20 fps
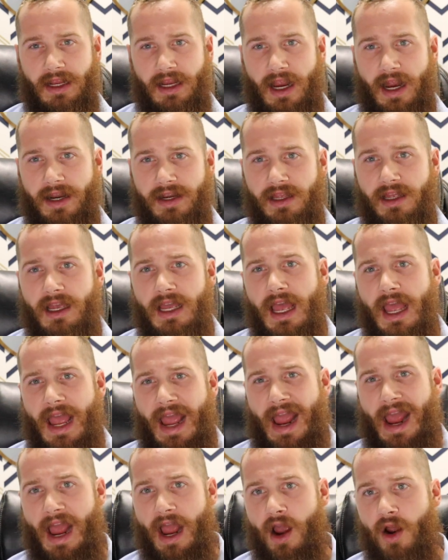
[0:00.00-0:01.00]
and, kind of
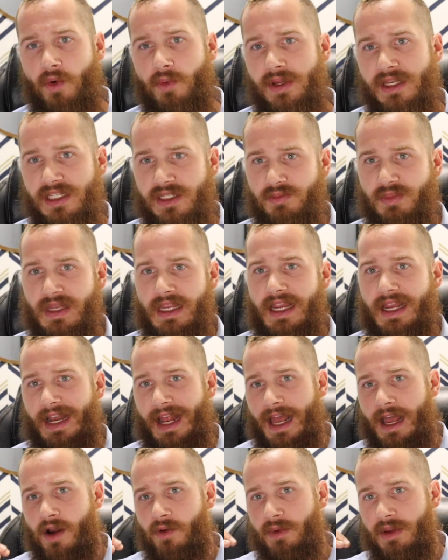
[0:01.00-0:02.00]
how we speak and
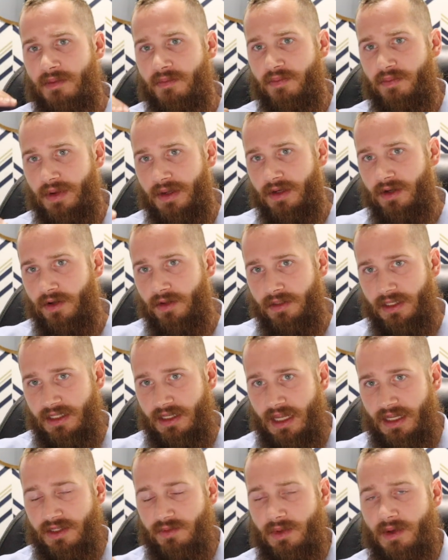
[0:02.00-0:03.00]
how we build
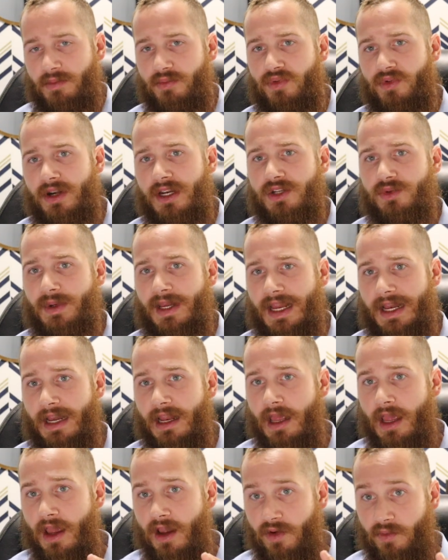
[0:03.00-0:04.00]
as we preach we can